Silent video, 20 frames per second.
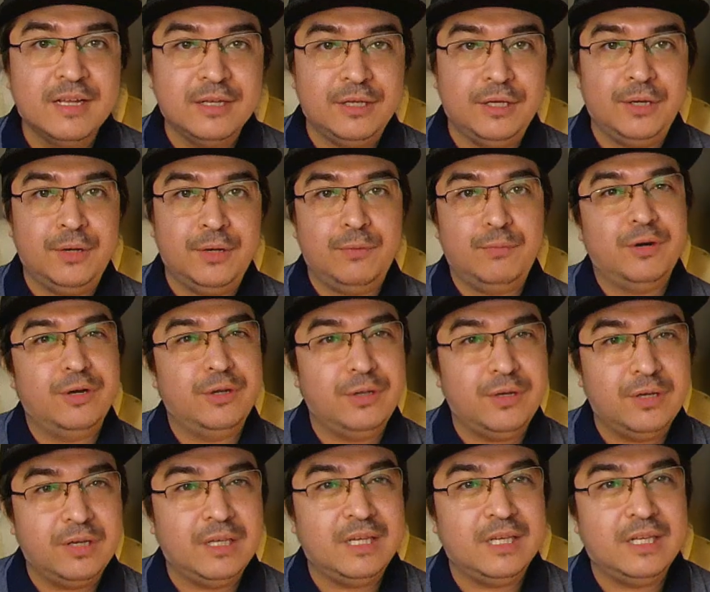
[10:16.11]
where you
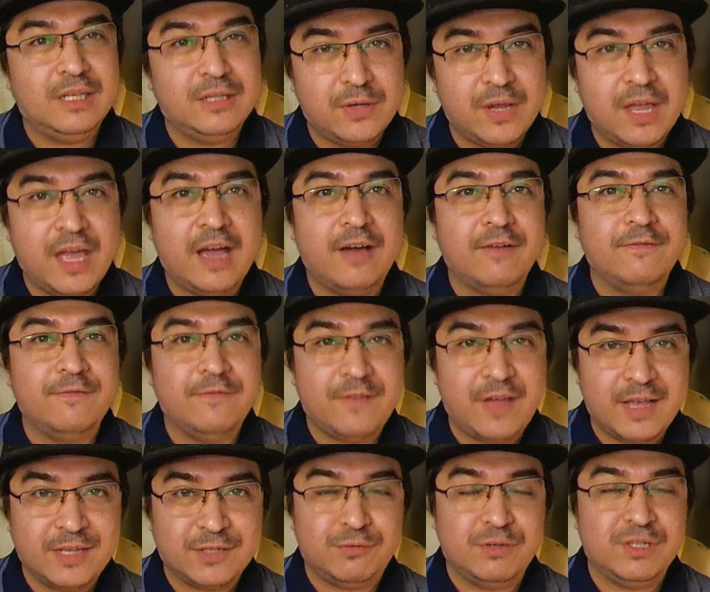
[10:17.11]
need to have
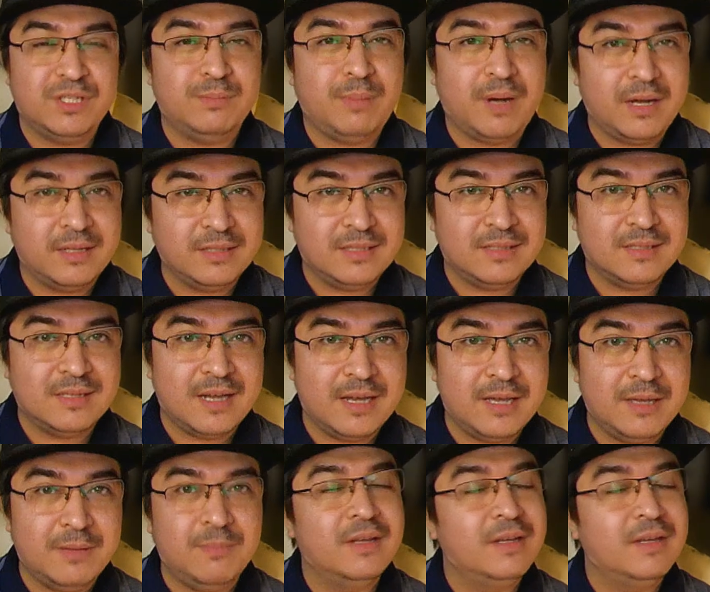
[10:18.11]
fast response
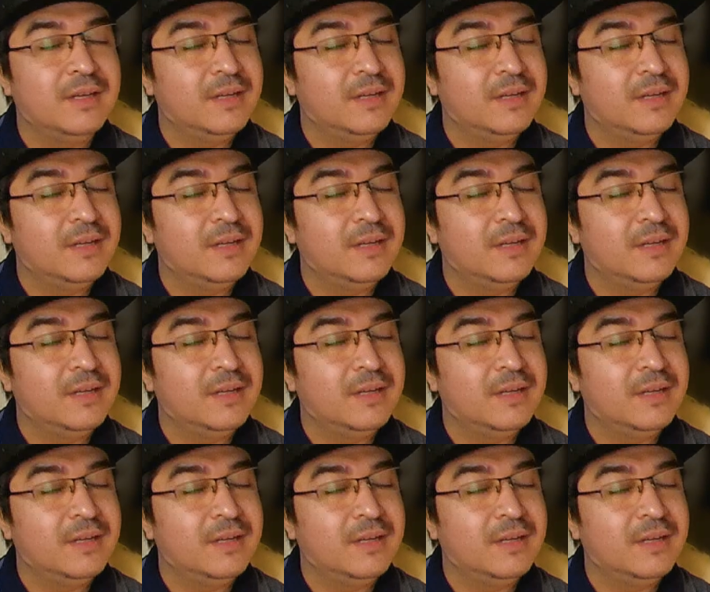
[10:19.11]
time.